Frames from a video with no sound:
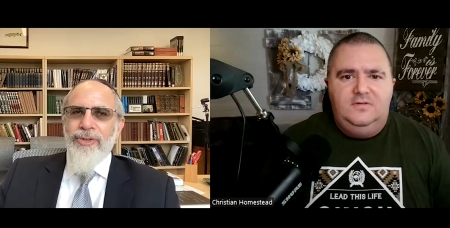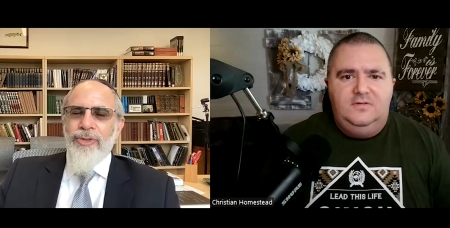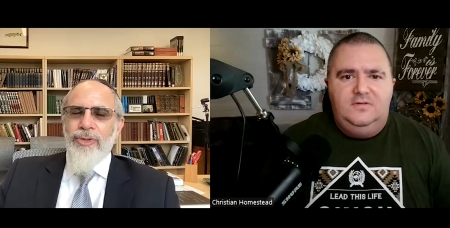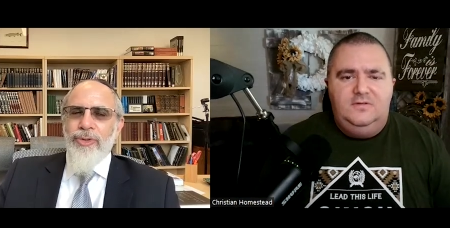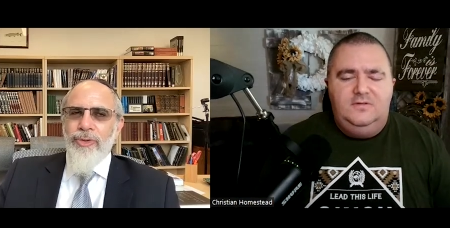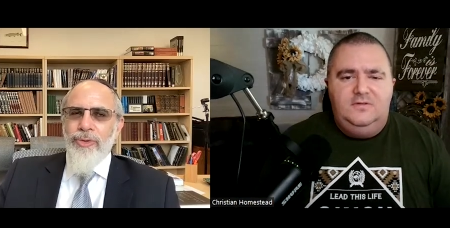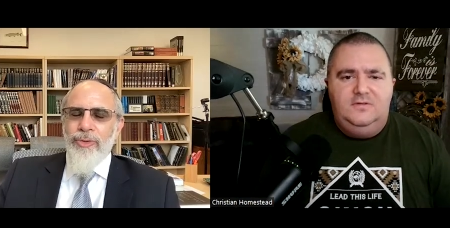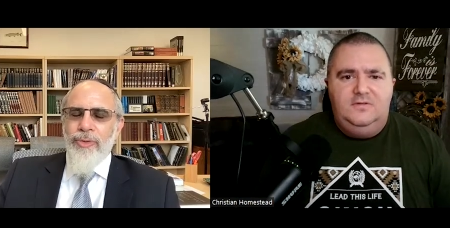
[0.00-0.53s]

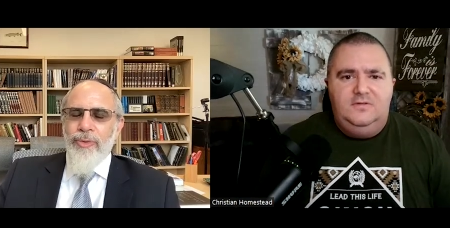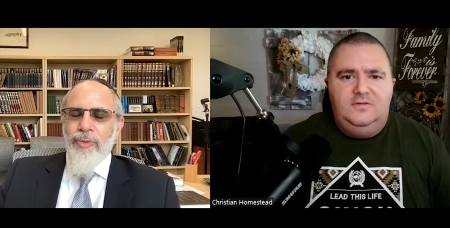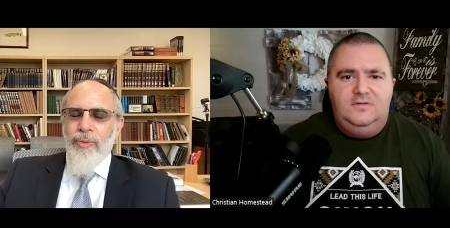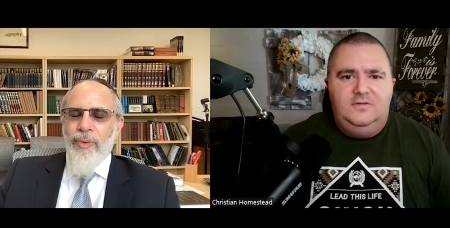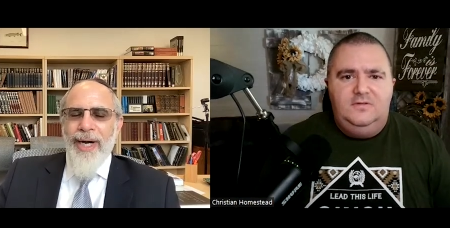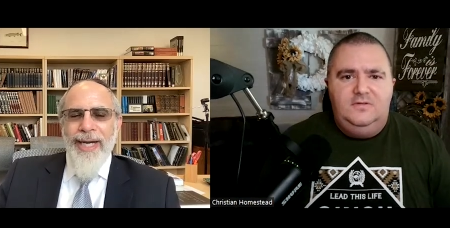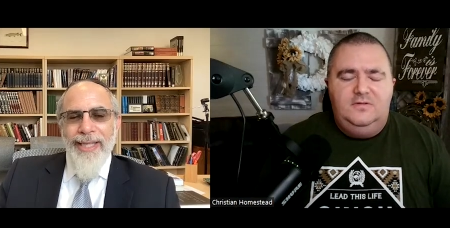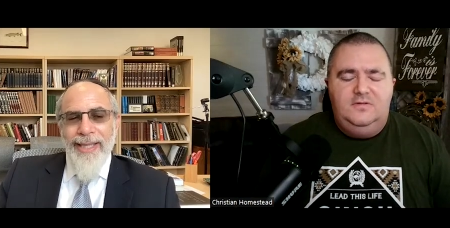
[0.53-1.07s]
Speaker 1: to
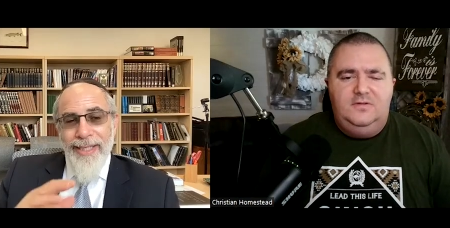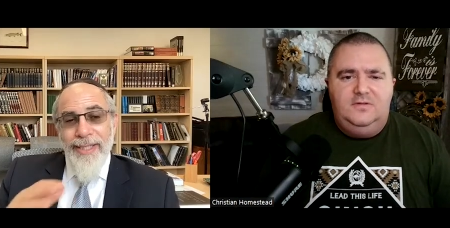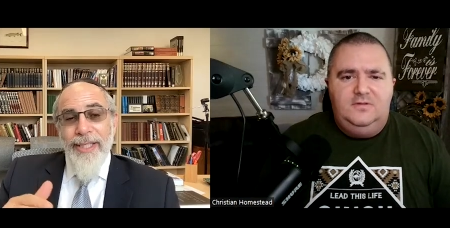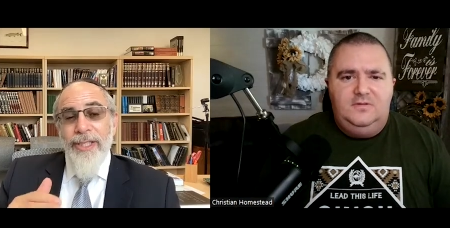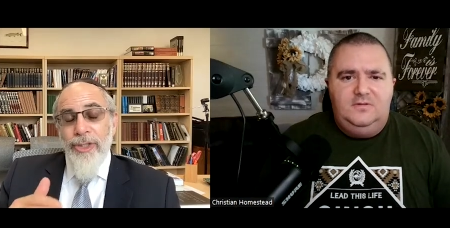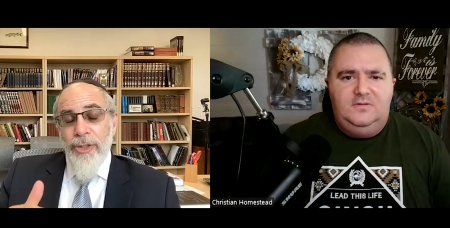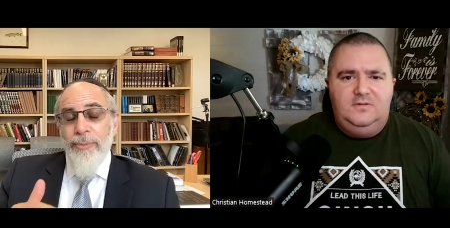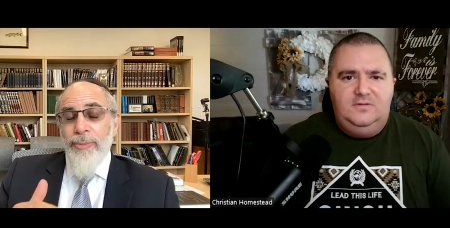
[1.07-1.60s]
widely
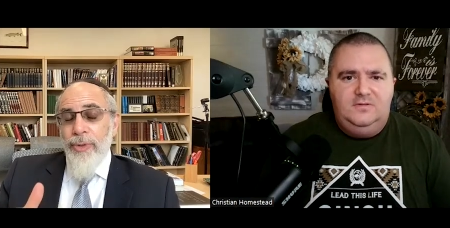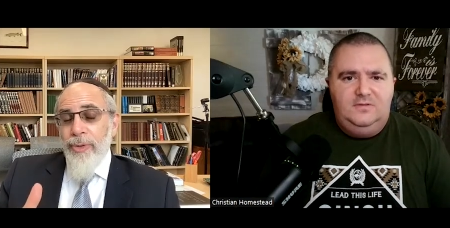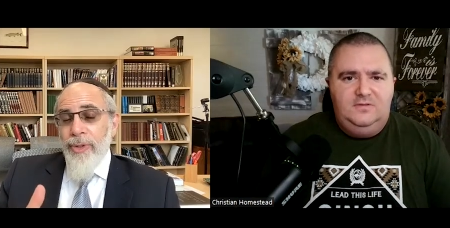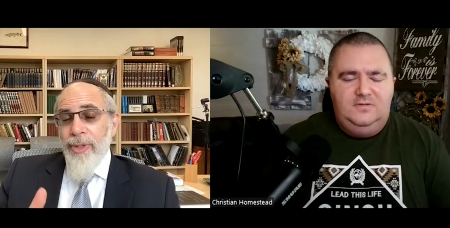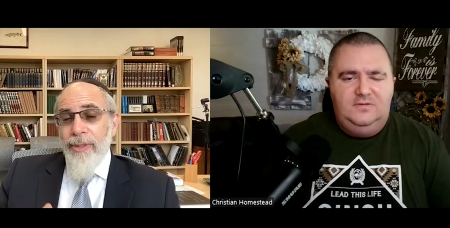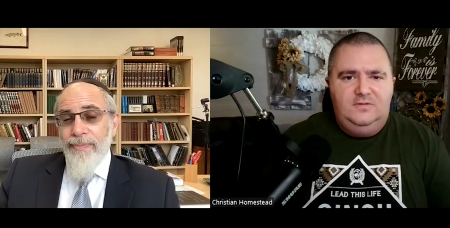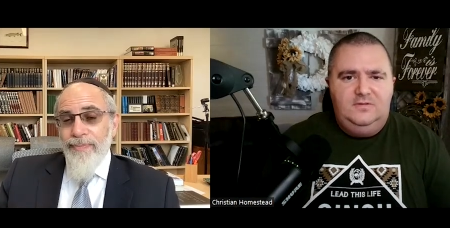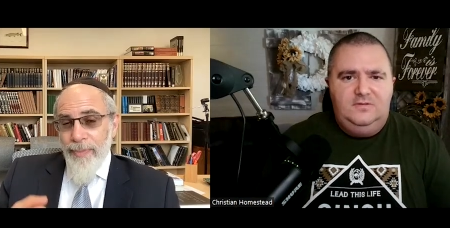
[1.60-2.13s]

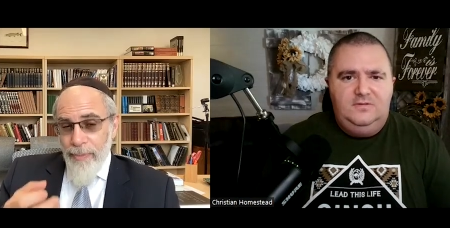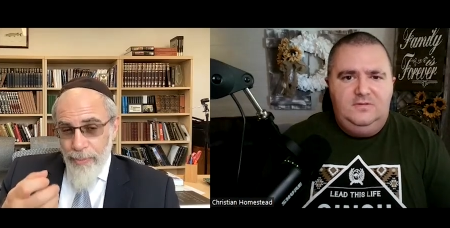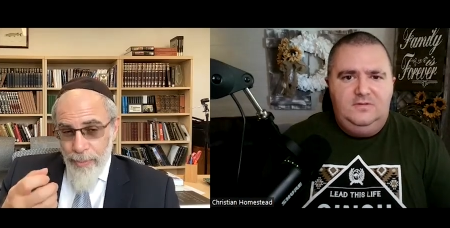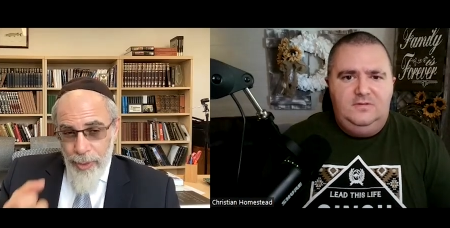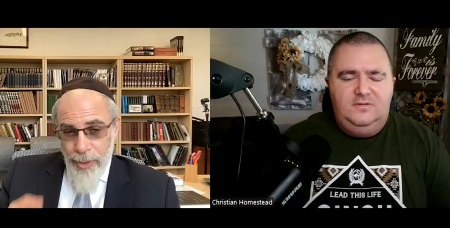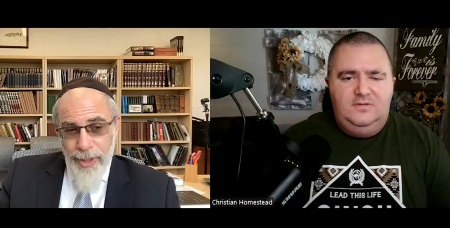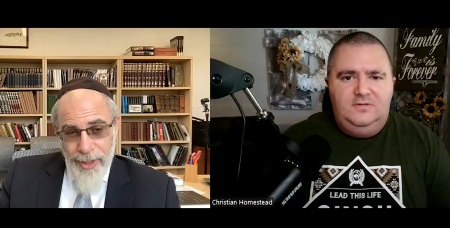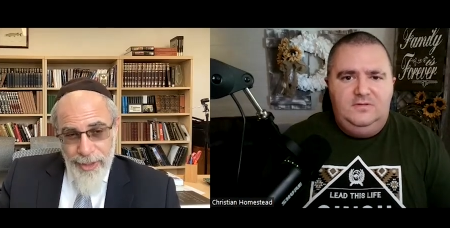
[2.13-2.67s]
distributed
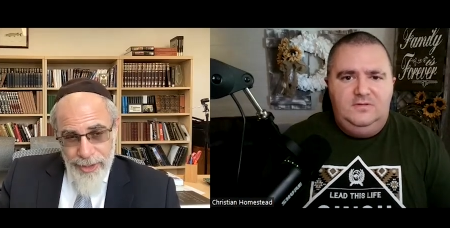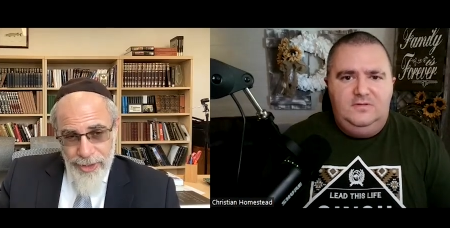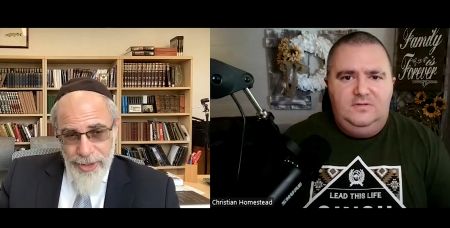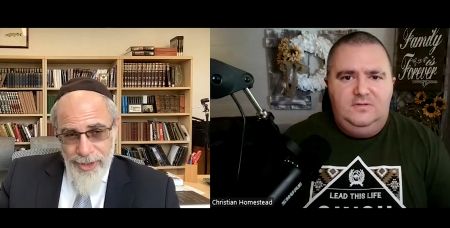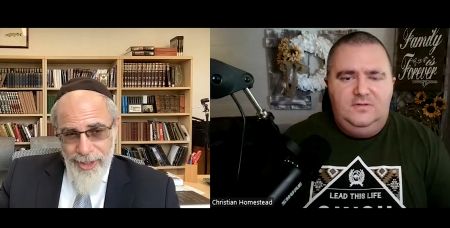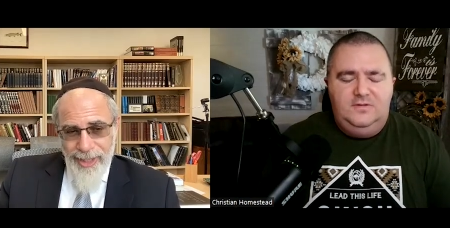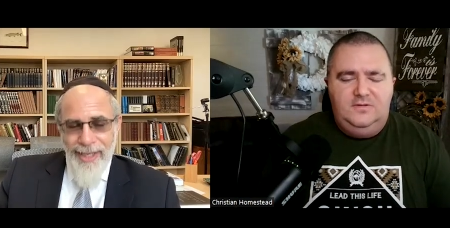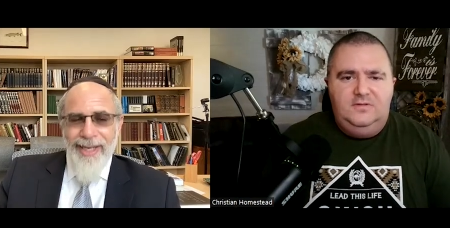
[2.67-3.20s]

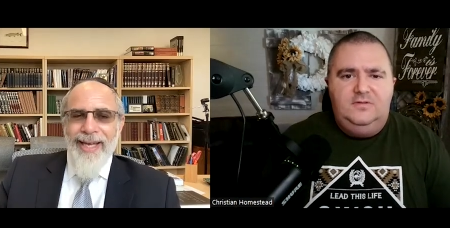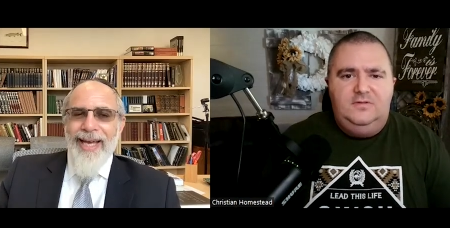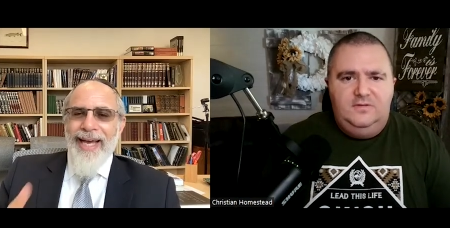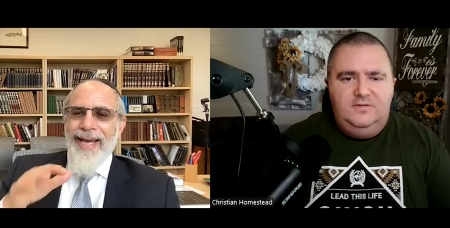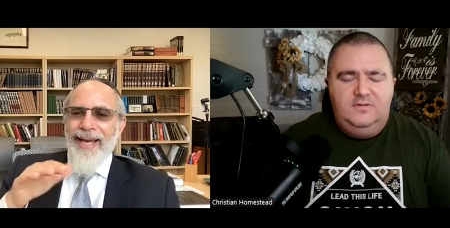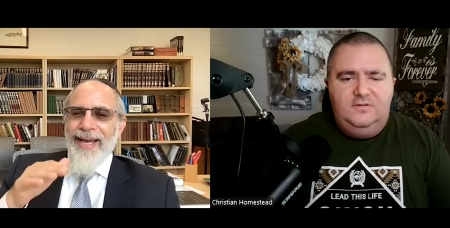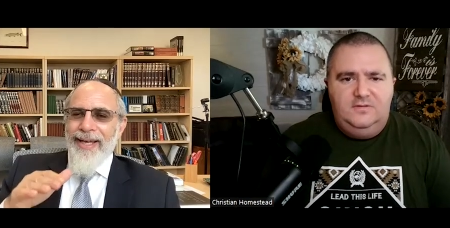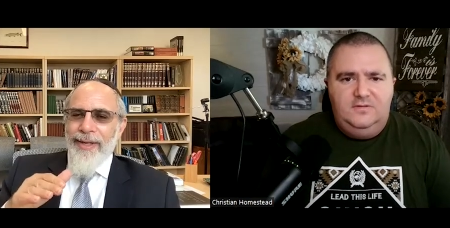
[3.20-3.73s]
books
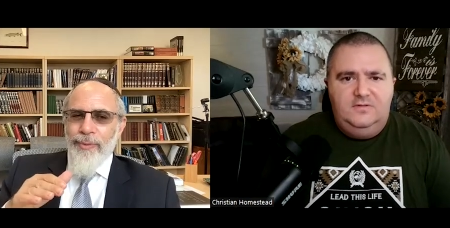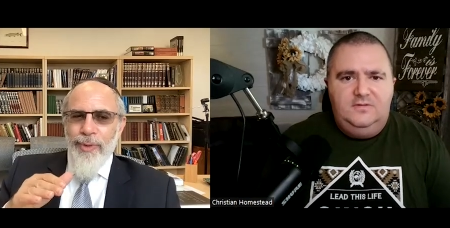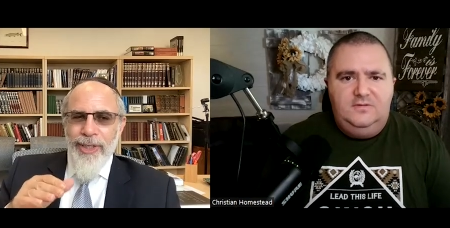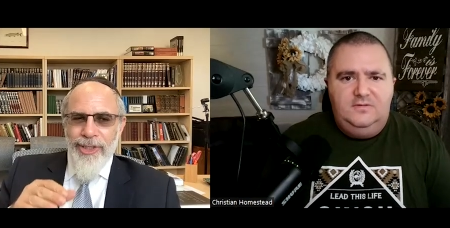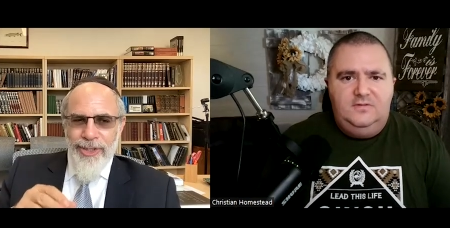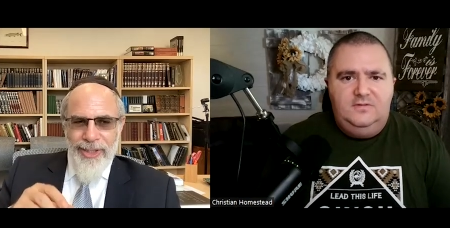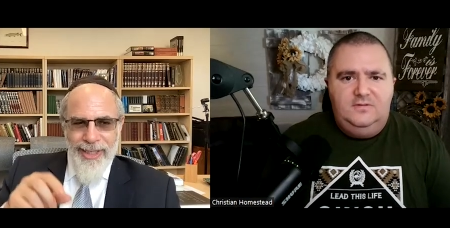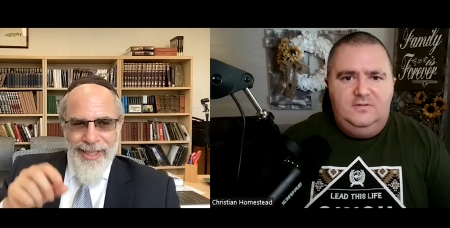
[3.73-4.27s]
uh, in
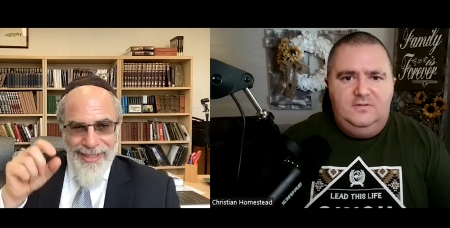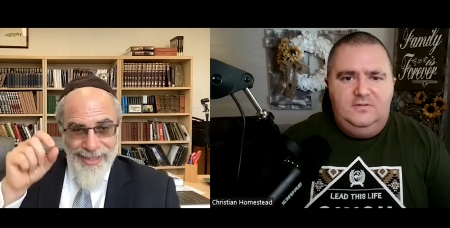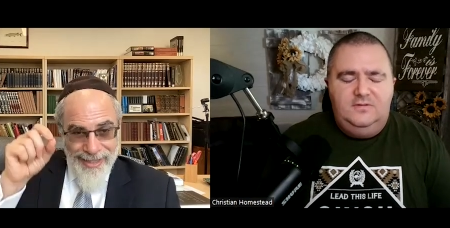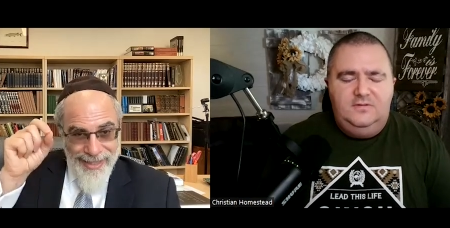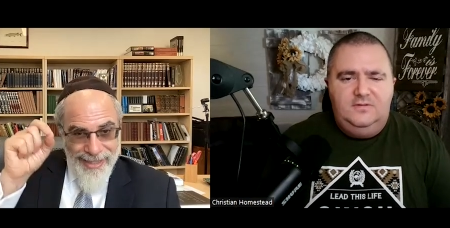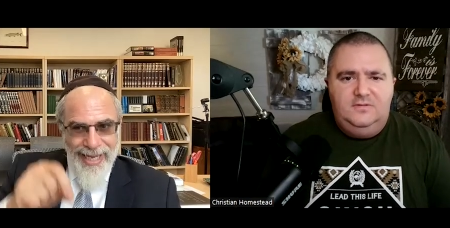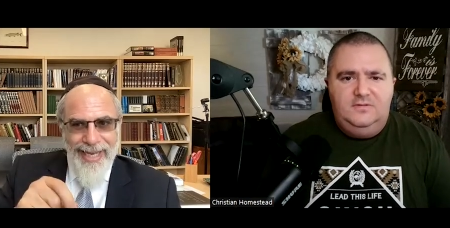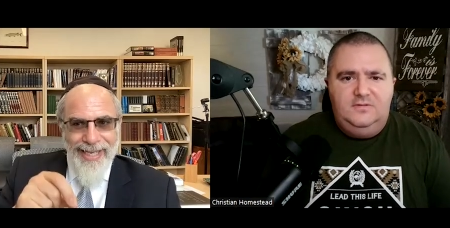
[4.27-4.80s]
which it
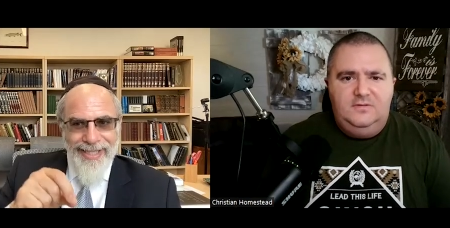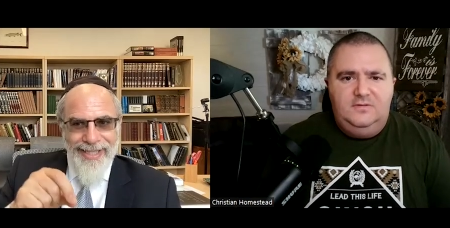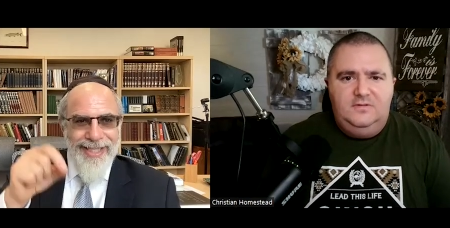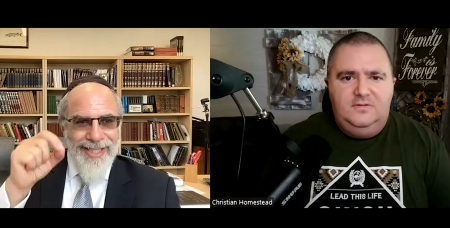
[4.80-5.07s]
says